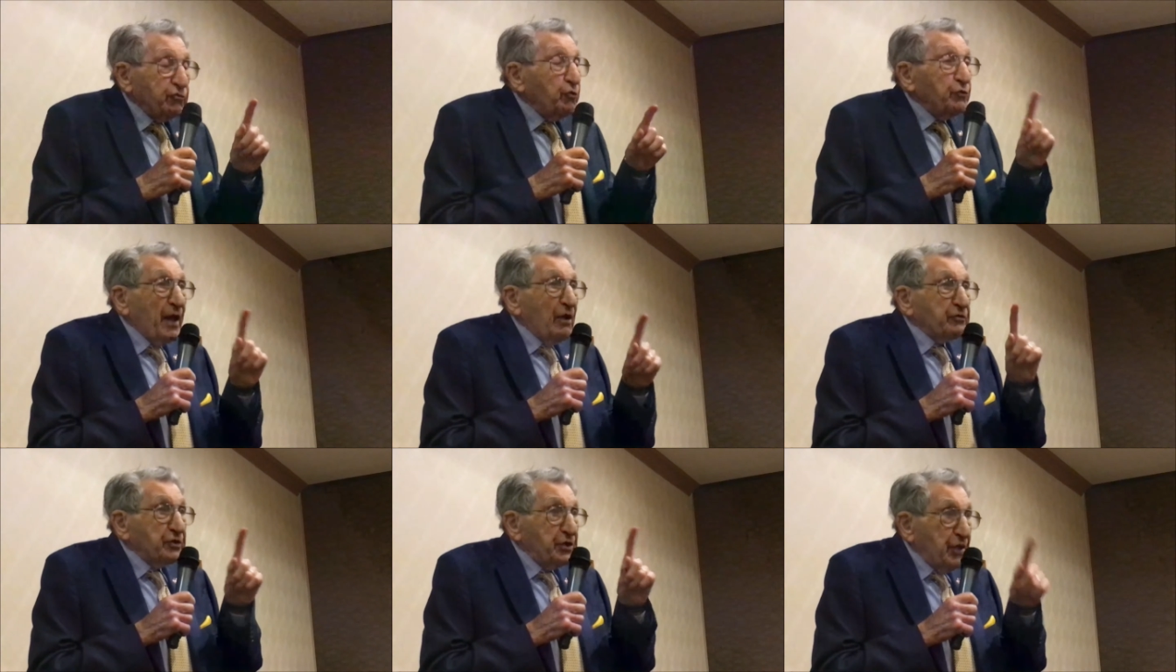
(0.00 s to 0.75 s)

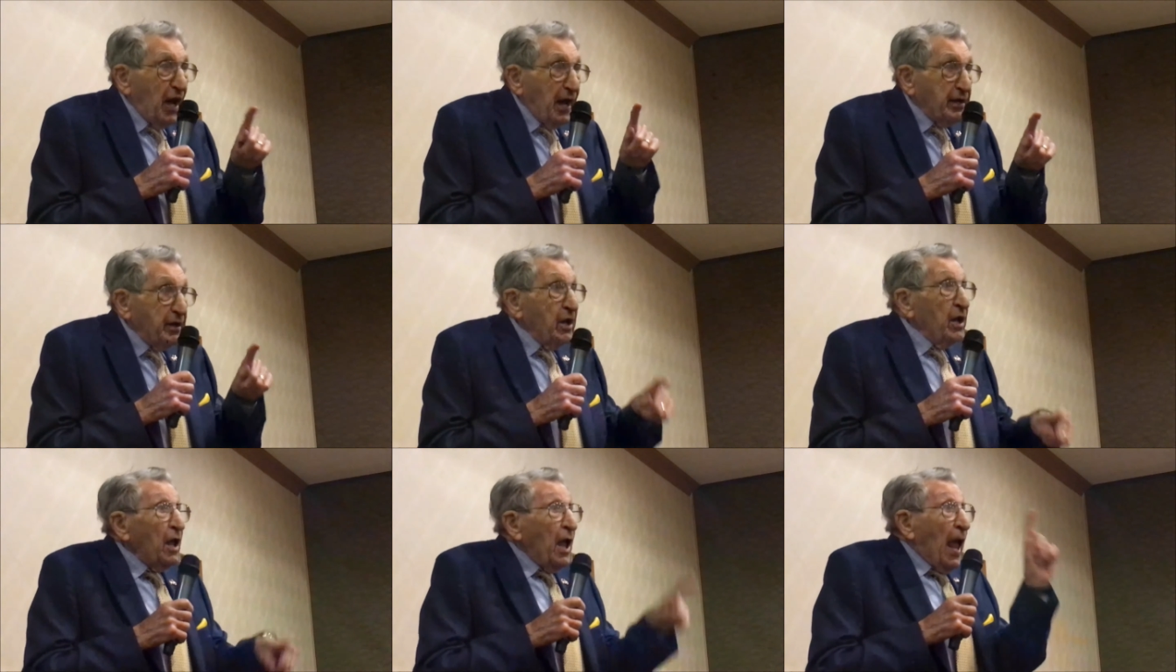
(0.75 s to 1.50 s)
2009.
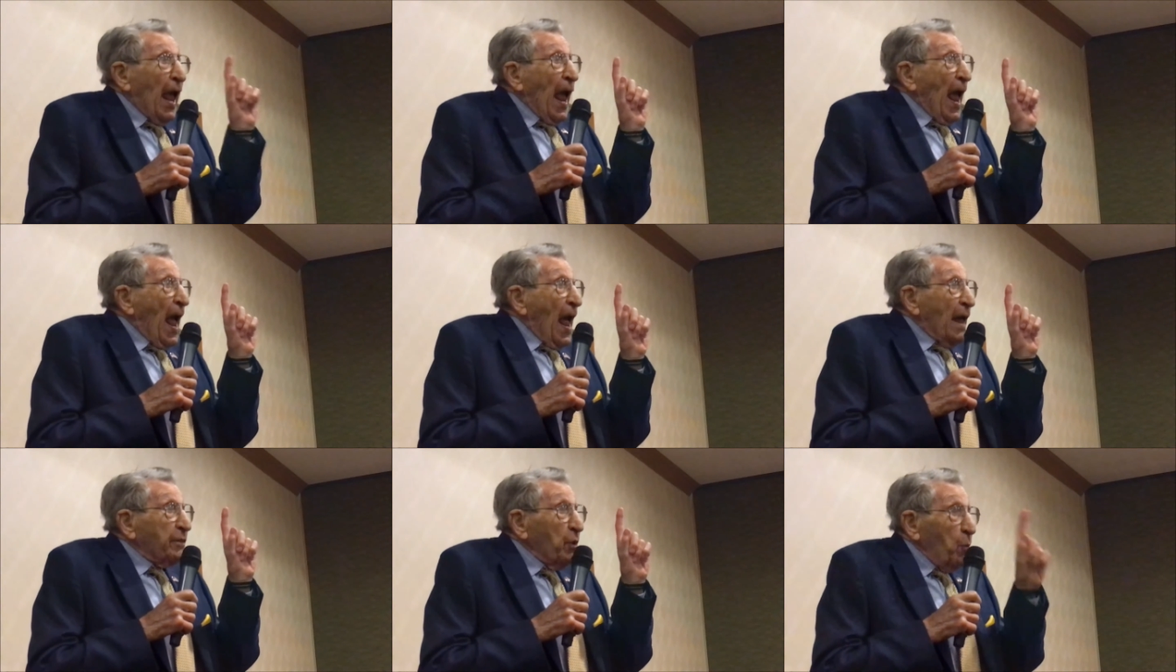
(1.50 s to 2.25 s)

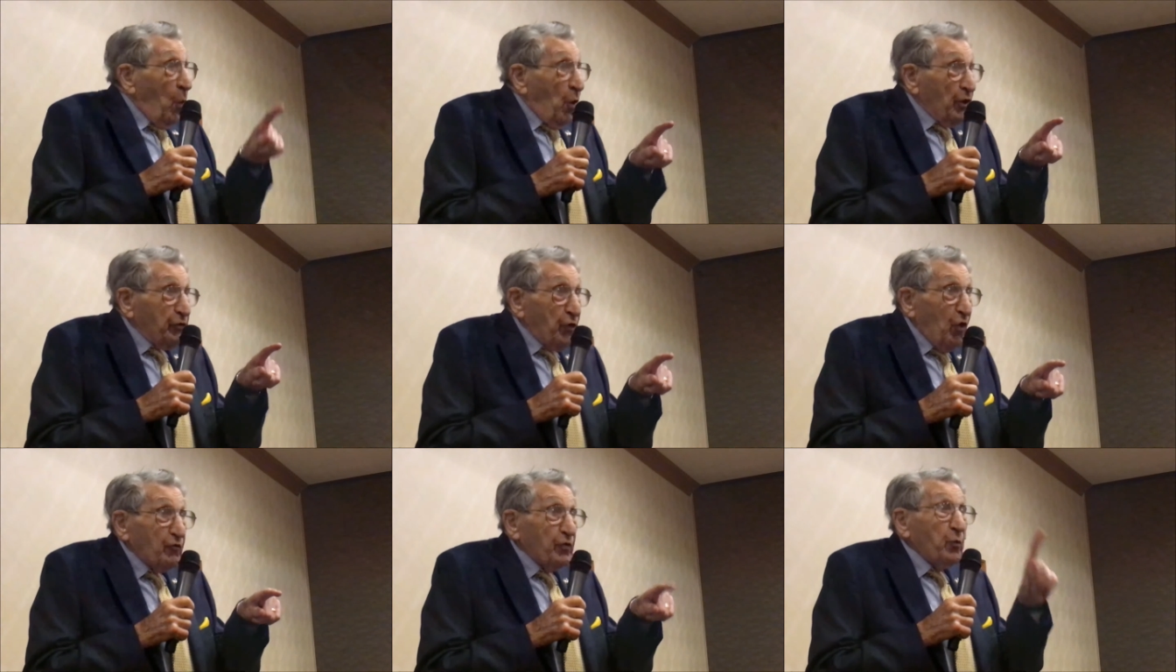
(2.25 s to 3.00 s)
The war is
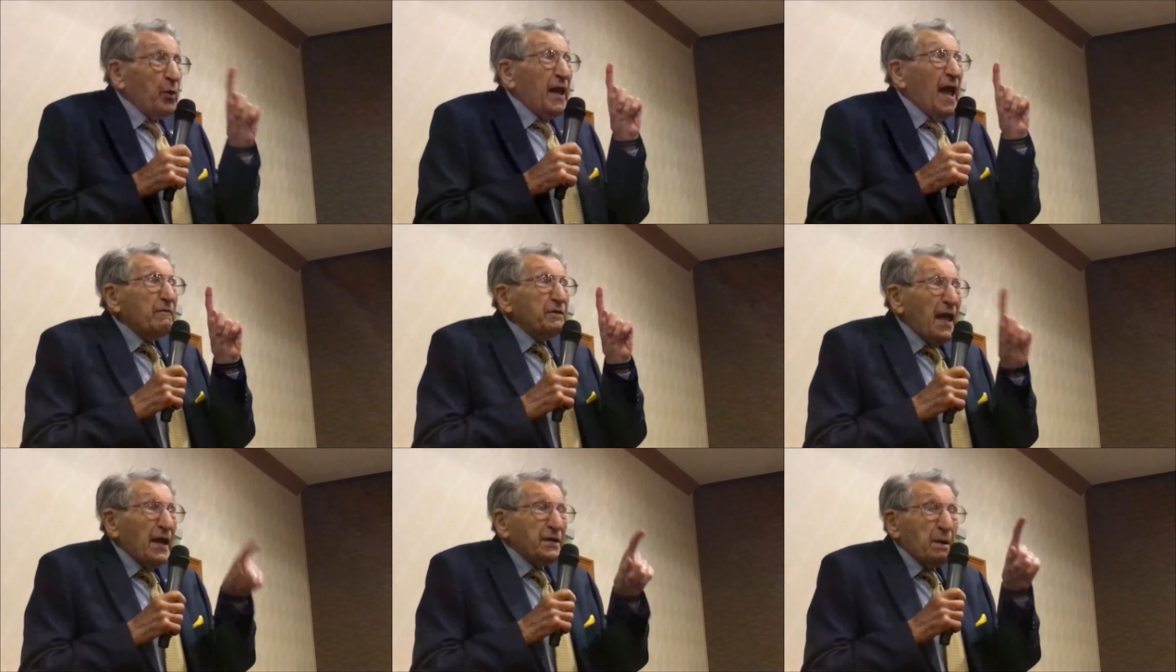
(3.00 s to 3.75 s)
over. We
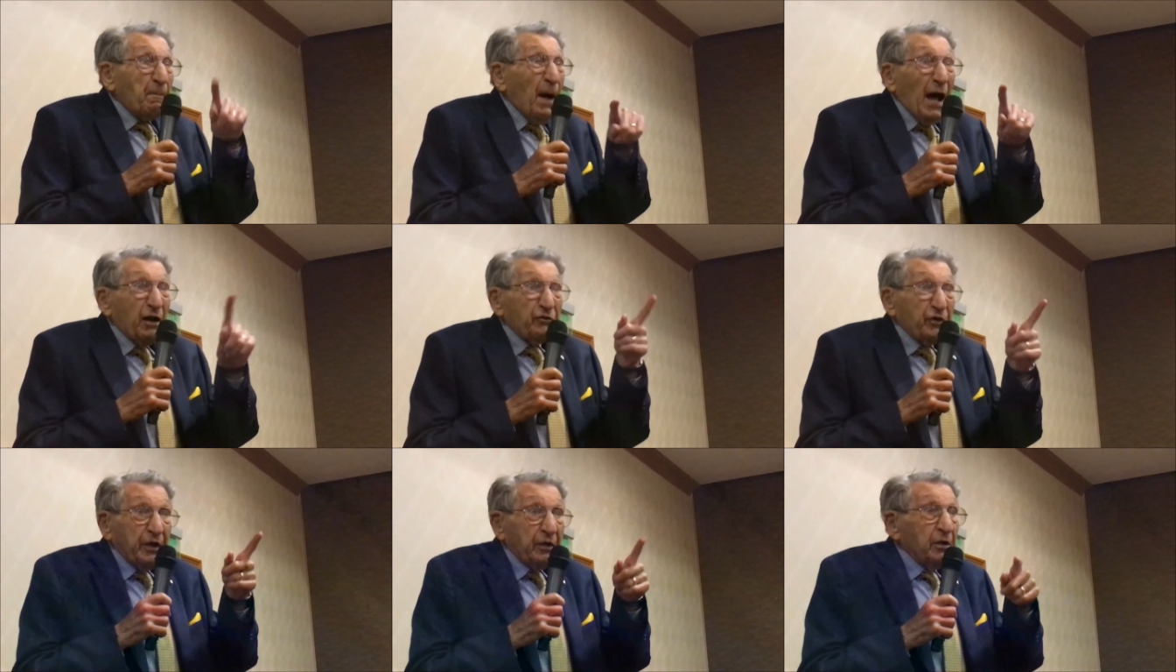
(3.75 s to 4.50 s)
haven't had an
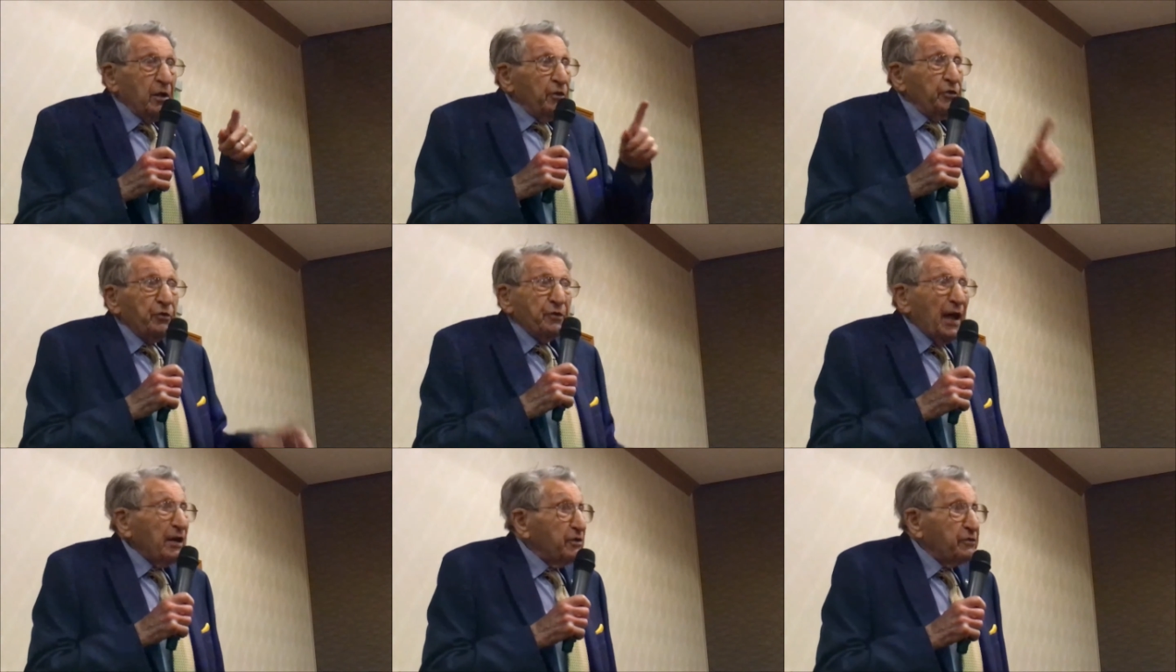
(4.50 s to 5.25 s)
apology. We
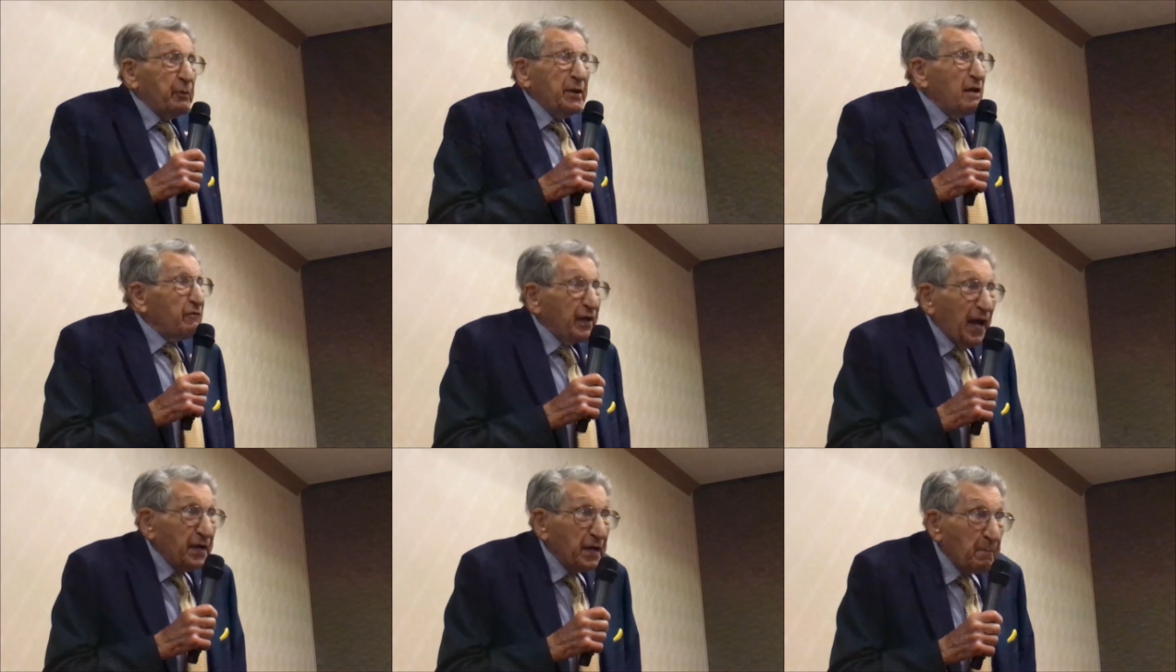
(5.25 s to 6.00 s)
never
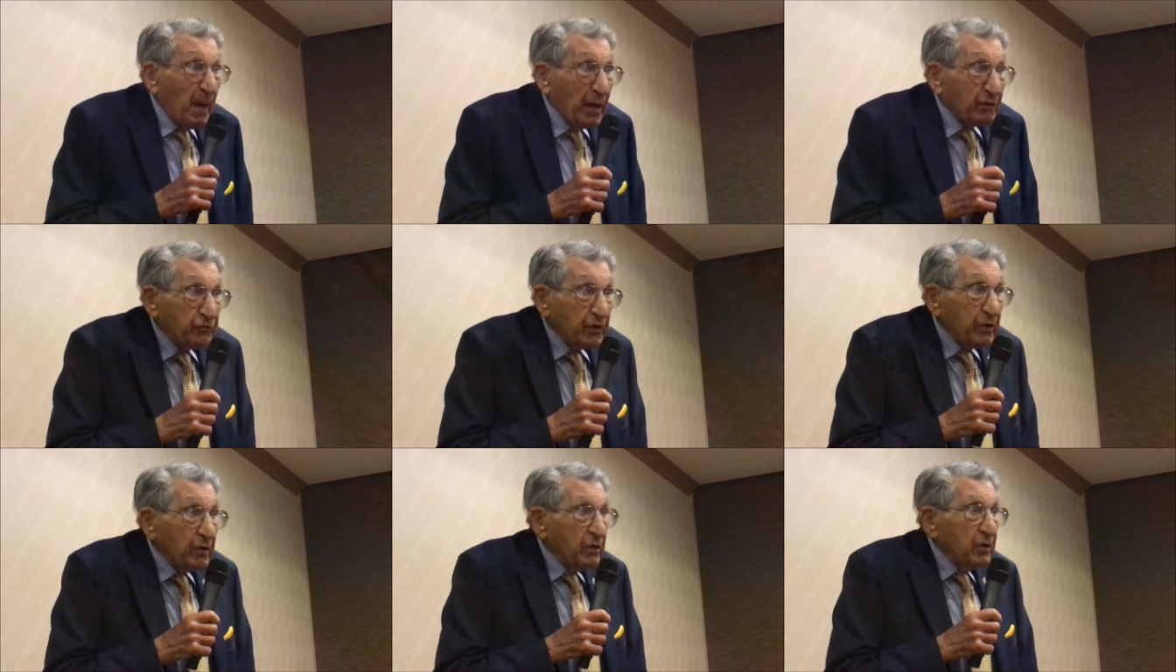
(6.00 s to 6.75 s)
got an
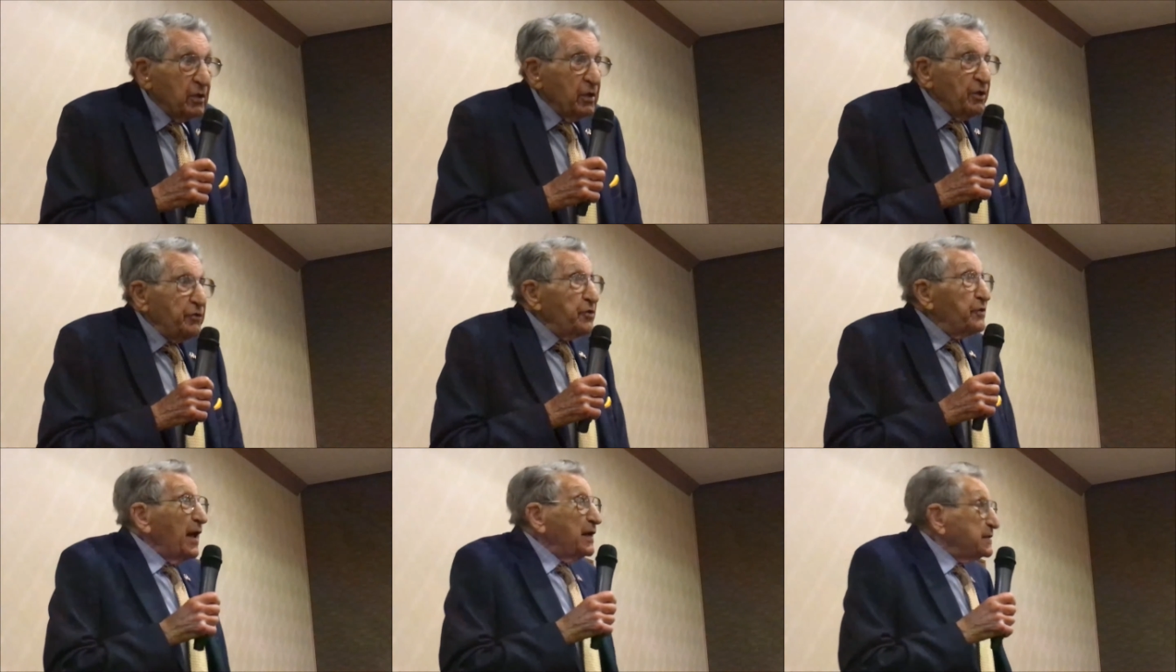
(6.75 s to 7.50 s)
apology. The
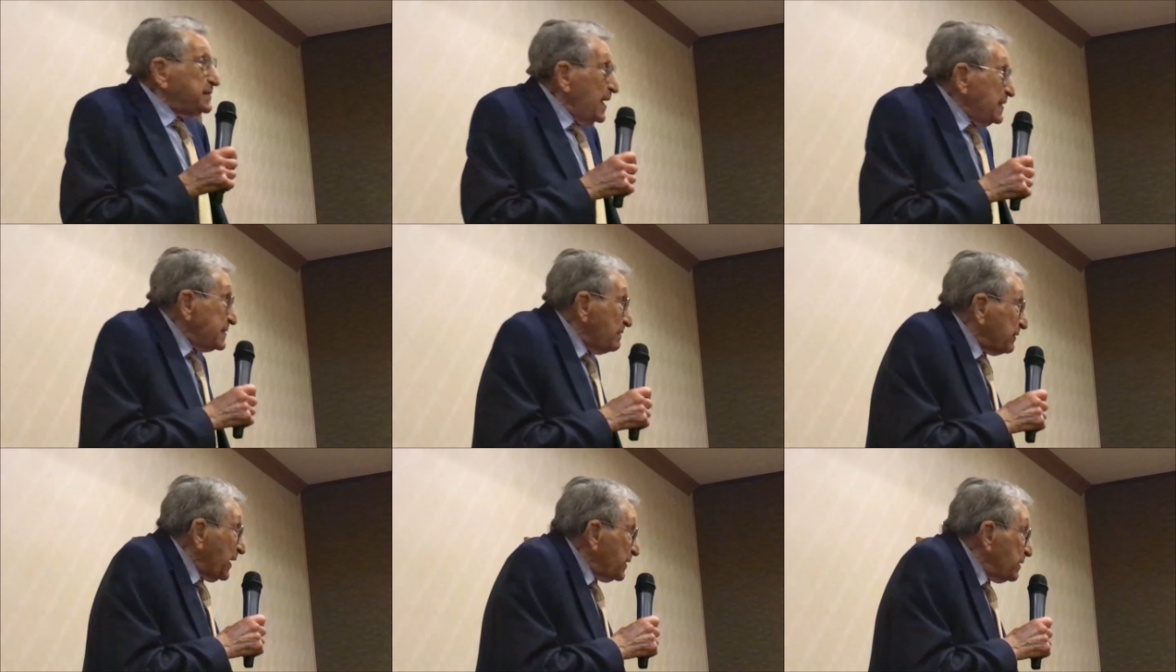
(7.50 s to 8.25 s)
United States
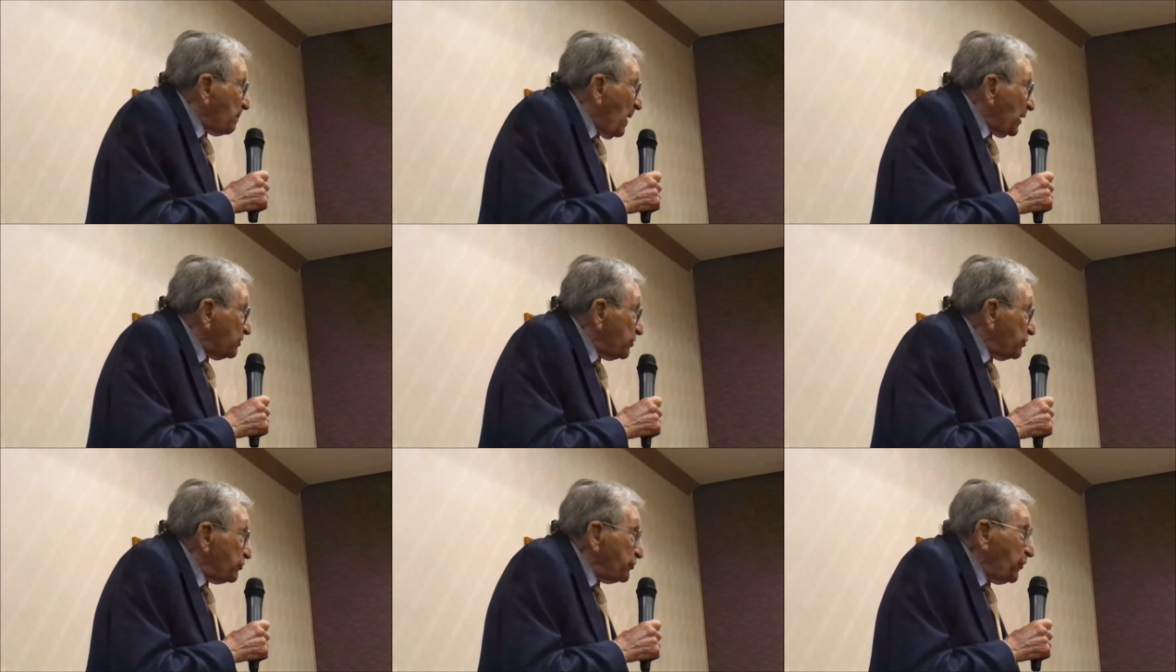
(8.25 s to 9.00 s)
never got an
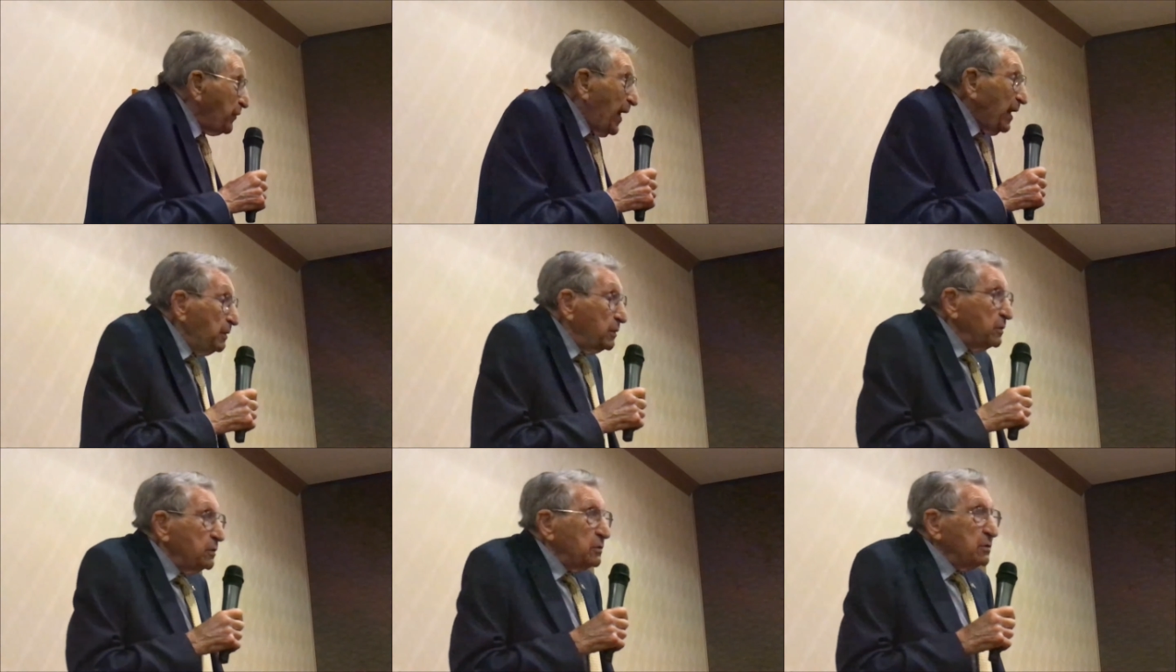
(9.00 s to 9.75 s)
apology. Do you know
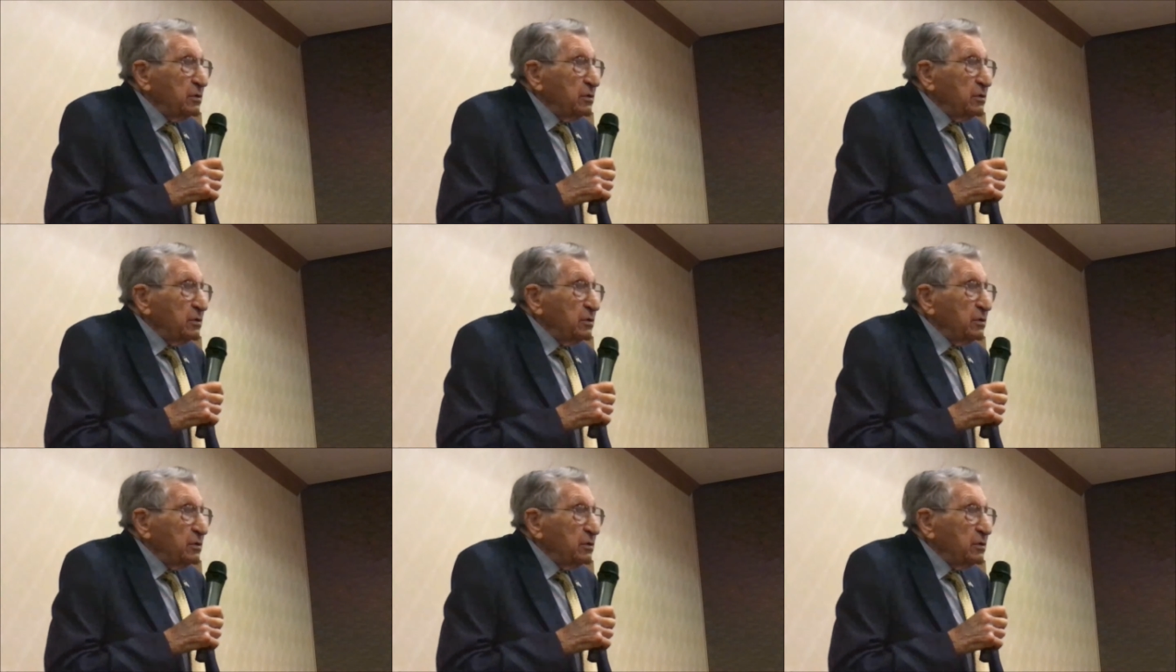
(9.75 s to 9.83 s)
that?